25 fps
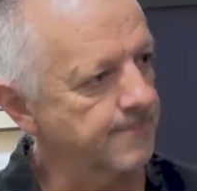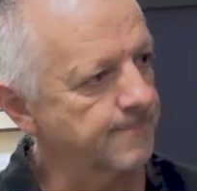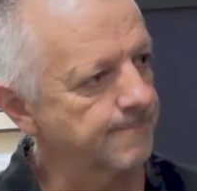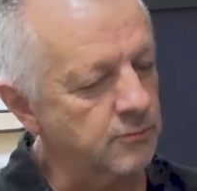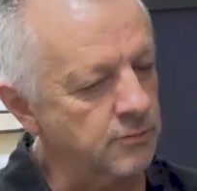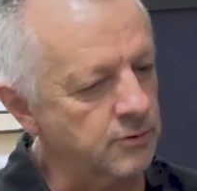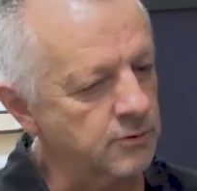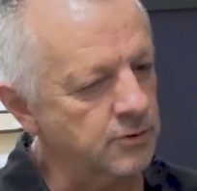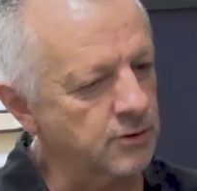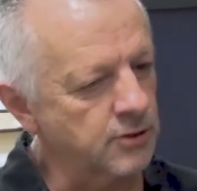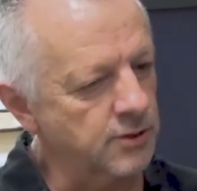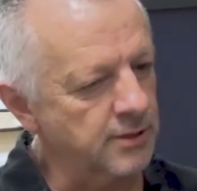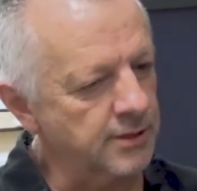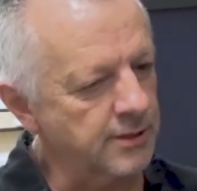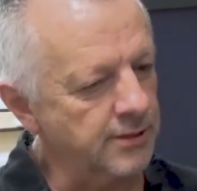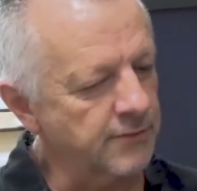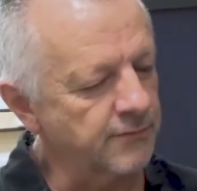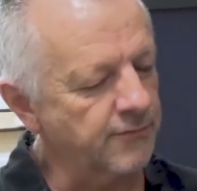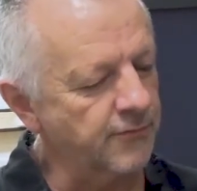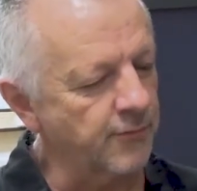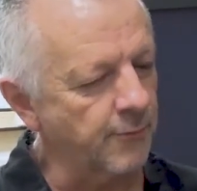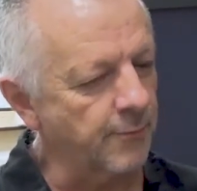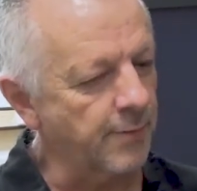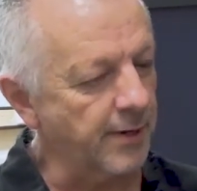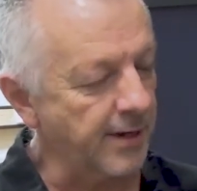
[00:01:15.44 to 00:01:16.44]
So, certainly
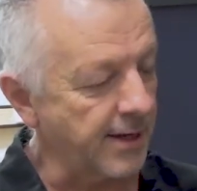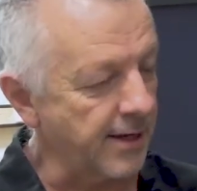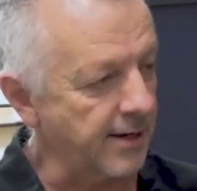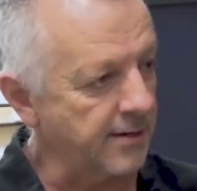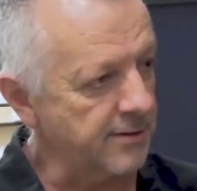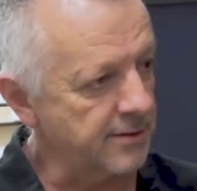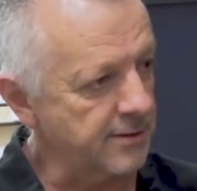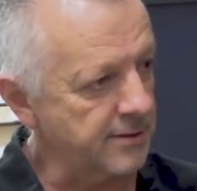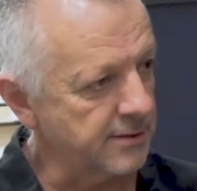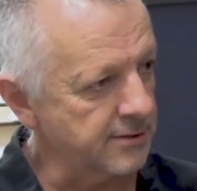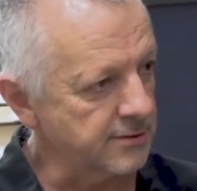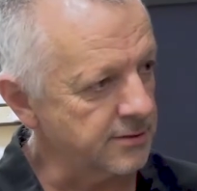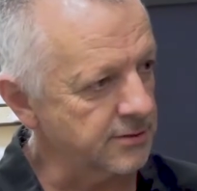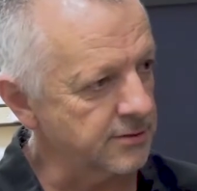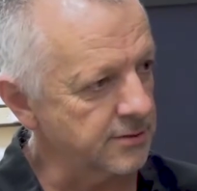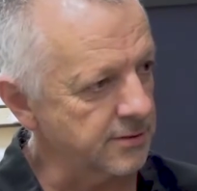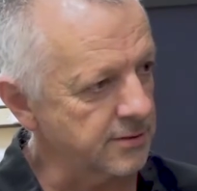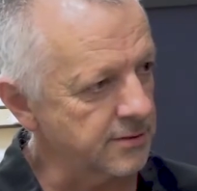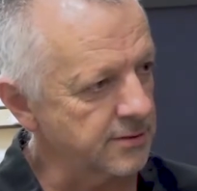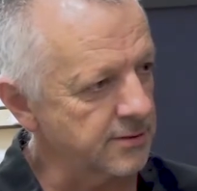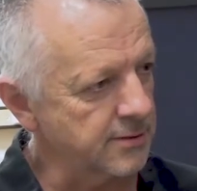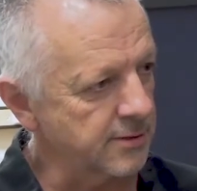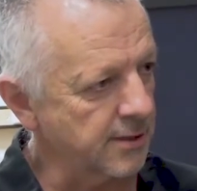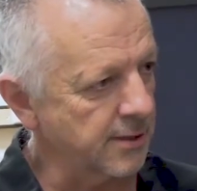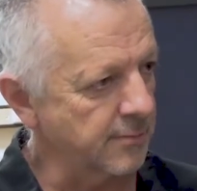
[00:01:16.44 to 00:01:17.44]
for power, it's
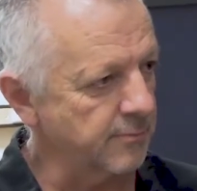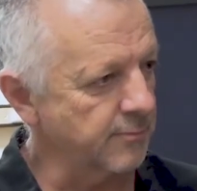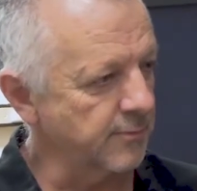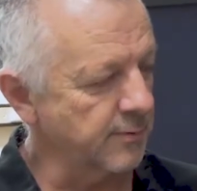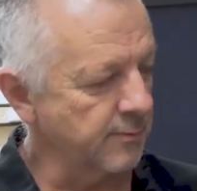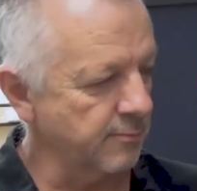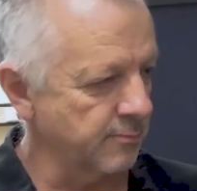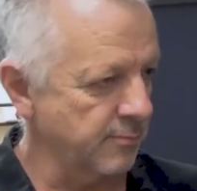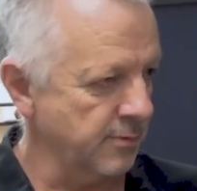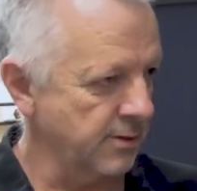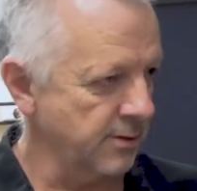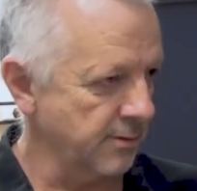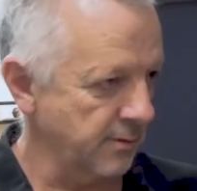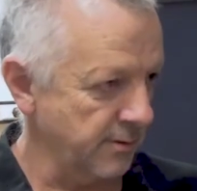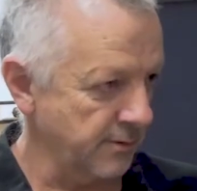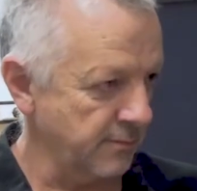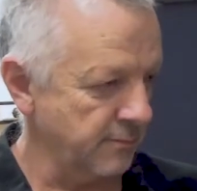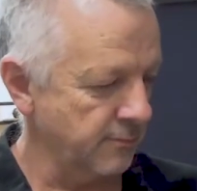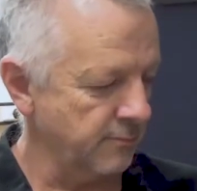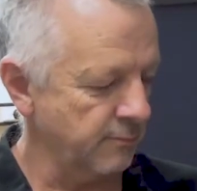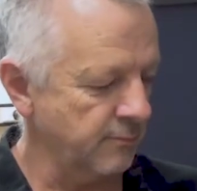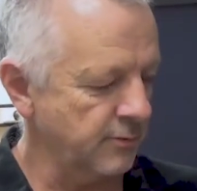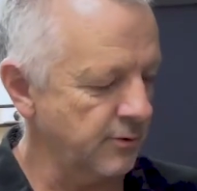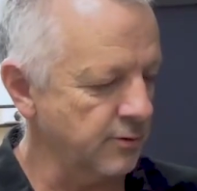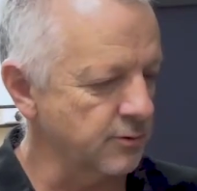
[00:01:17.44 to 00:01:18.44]
the
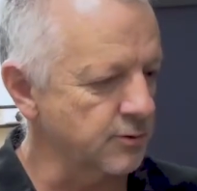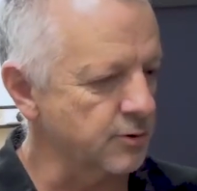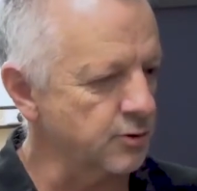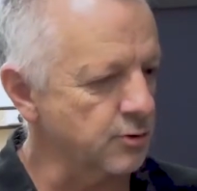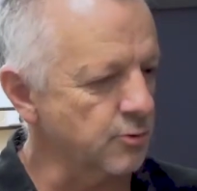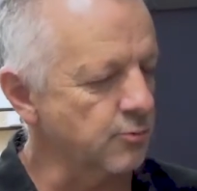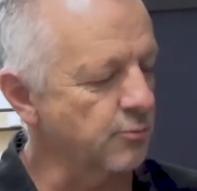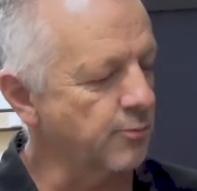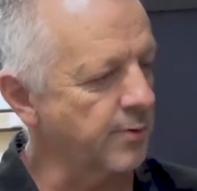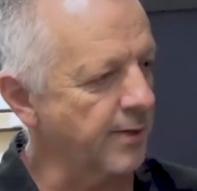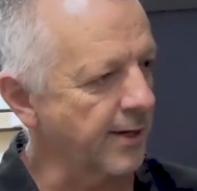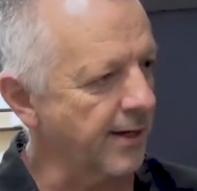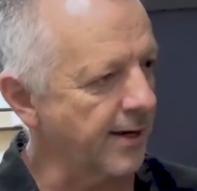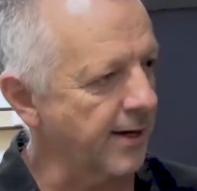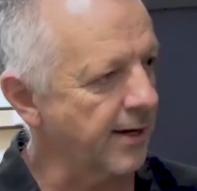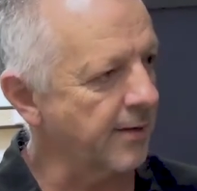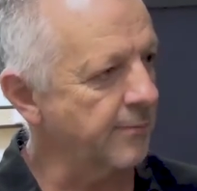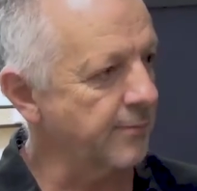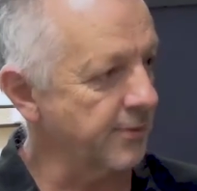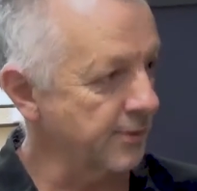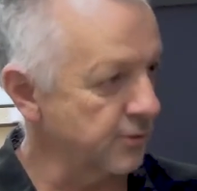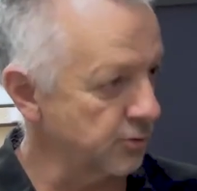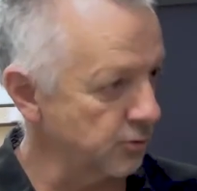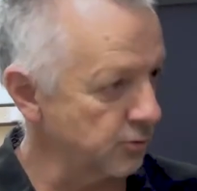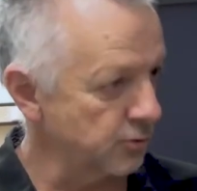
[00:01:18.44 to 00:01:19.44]
consumed power, but
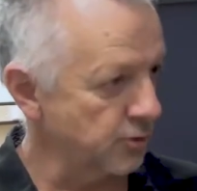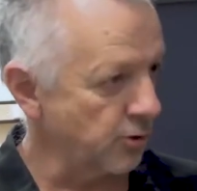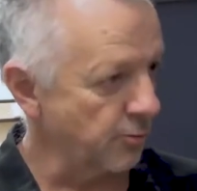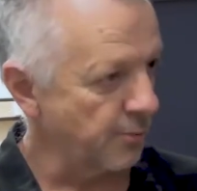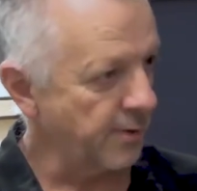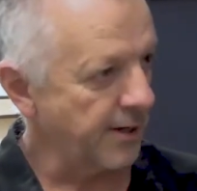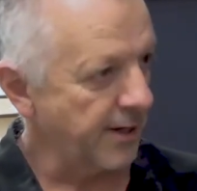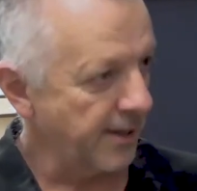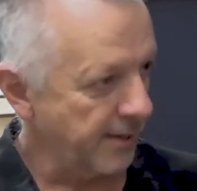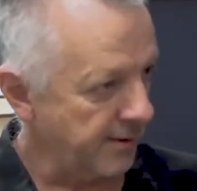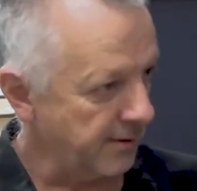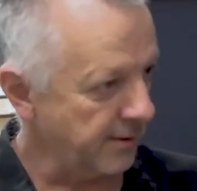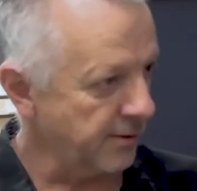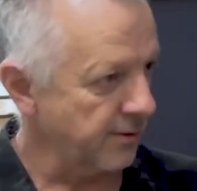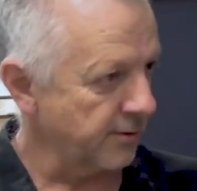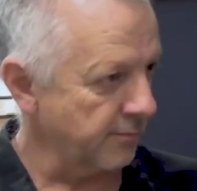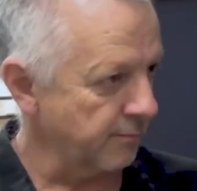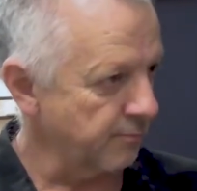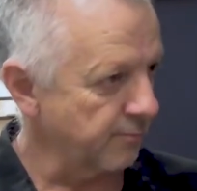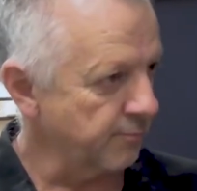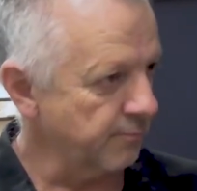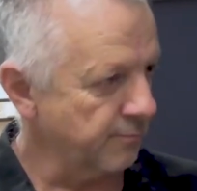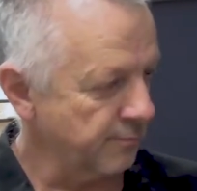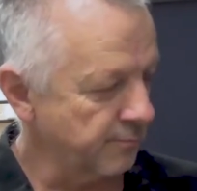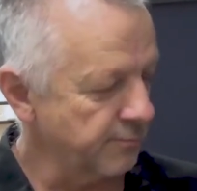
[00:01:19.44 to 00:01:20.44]
there's also power that
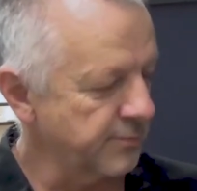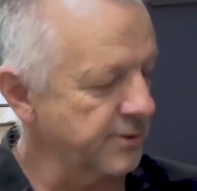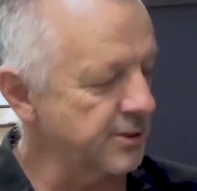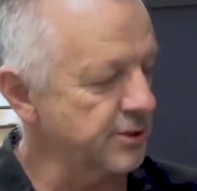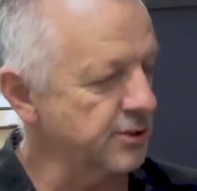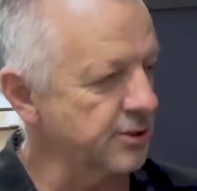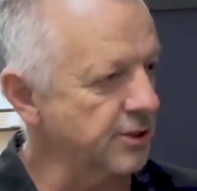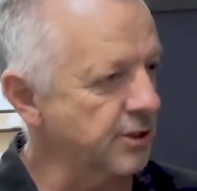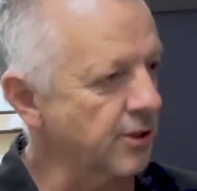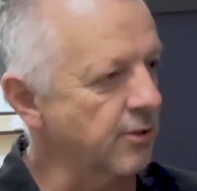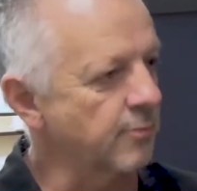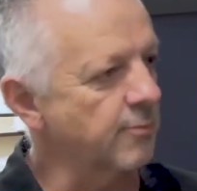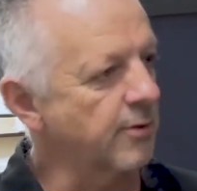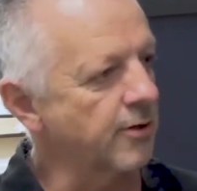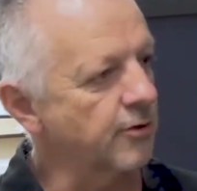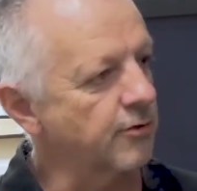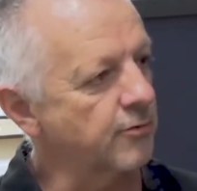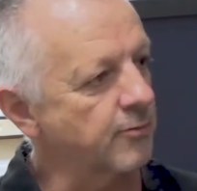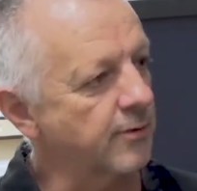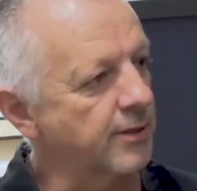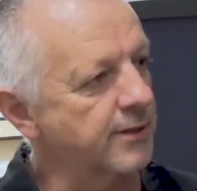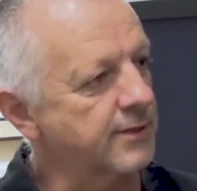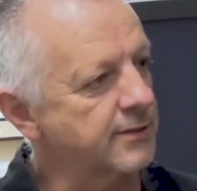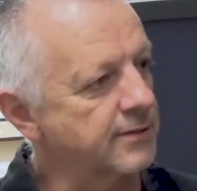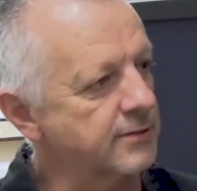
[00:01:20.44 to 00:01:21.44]
can potentially go both
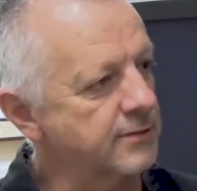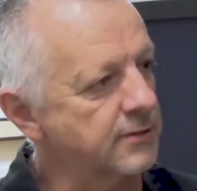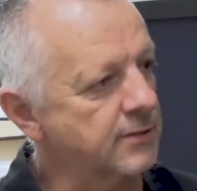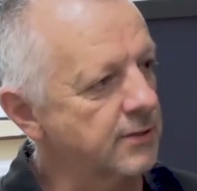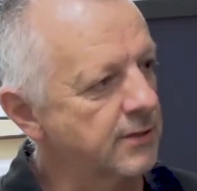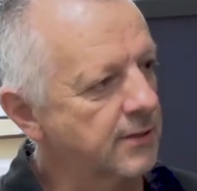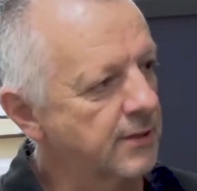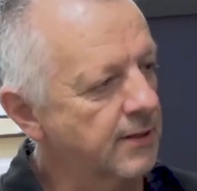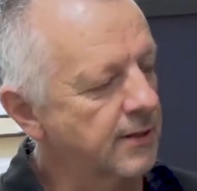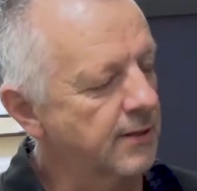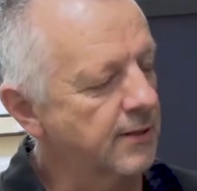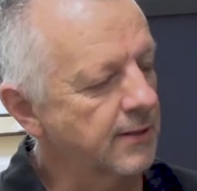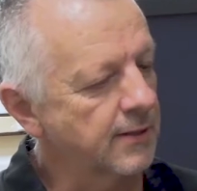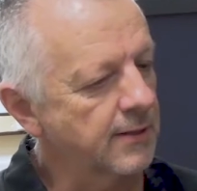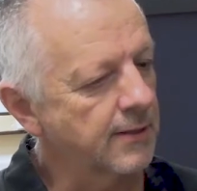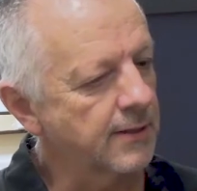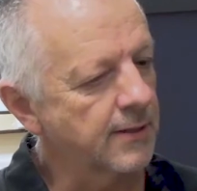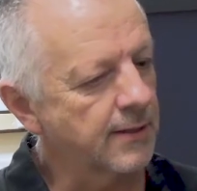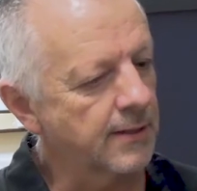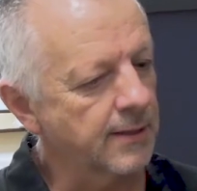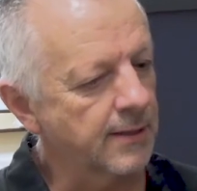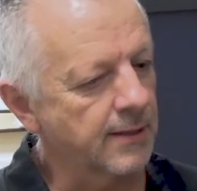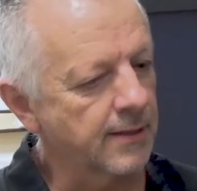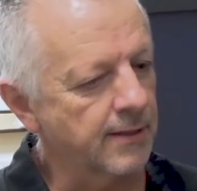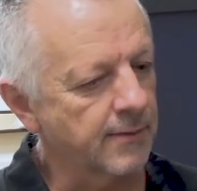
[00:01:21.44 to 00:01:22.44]
ways,
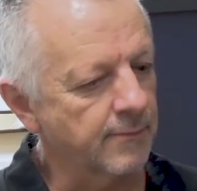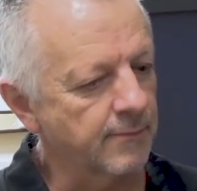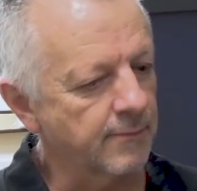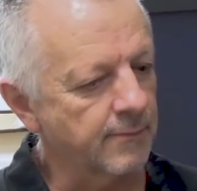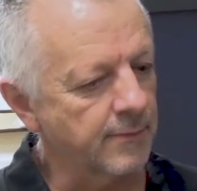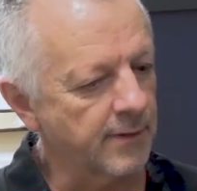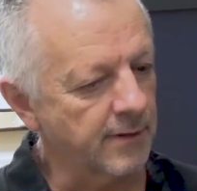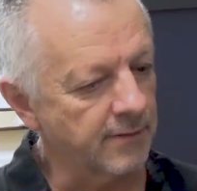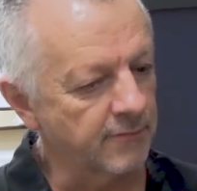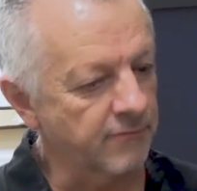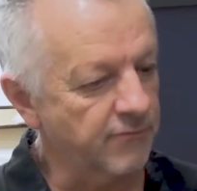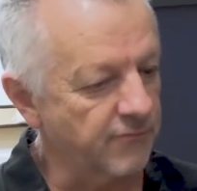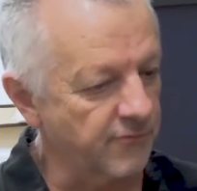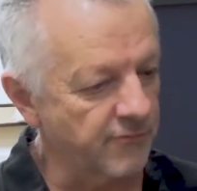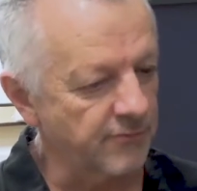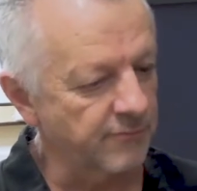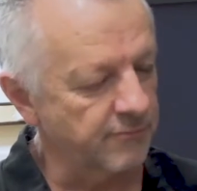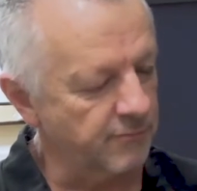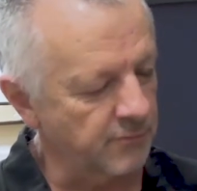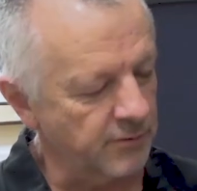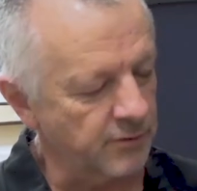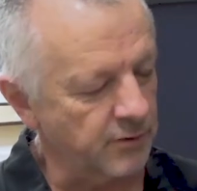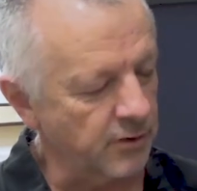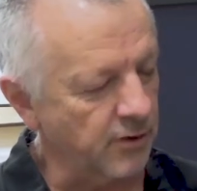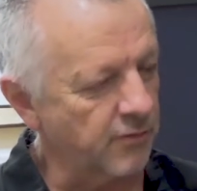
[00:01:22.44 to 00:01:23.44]
and
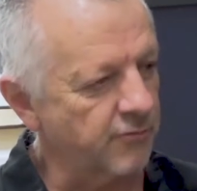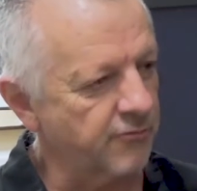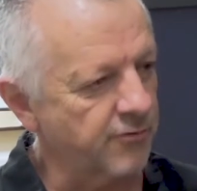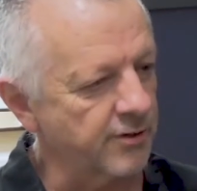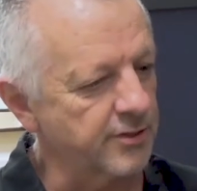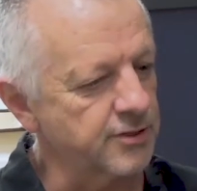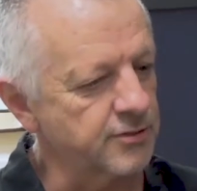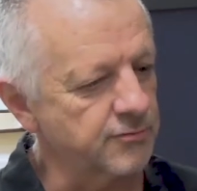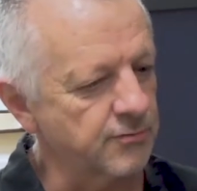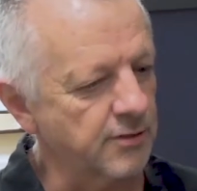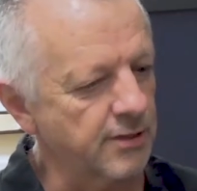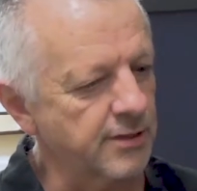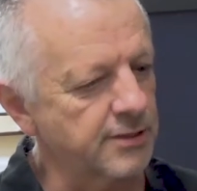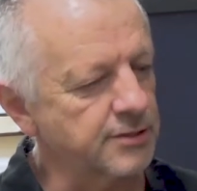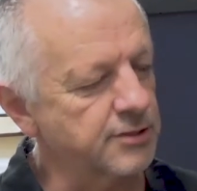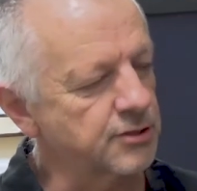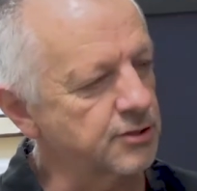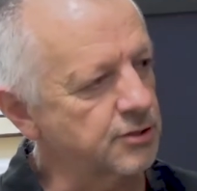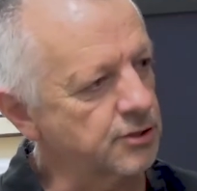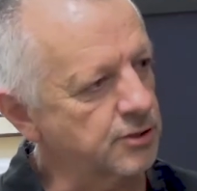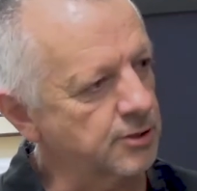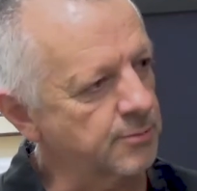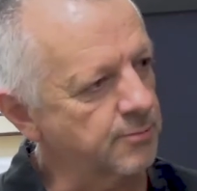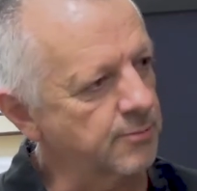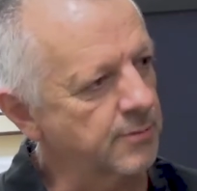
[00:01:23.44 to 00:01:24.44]
the phase
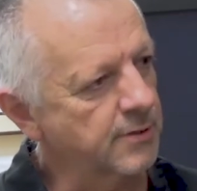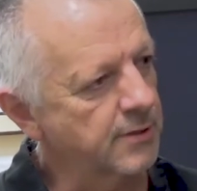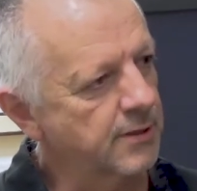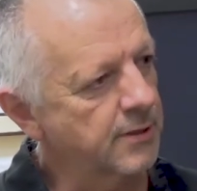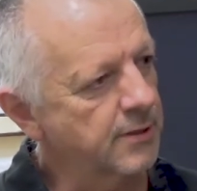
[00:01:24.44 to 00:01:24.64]
relationship.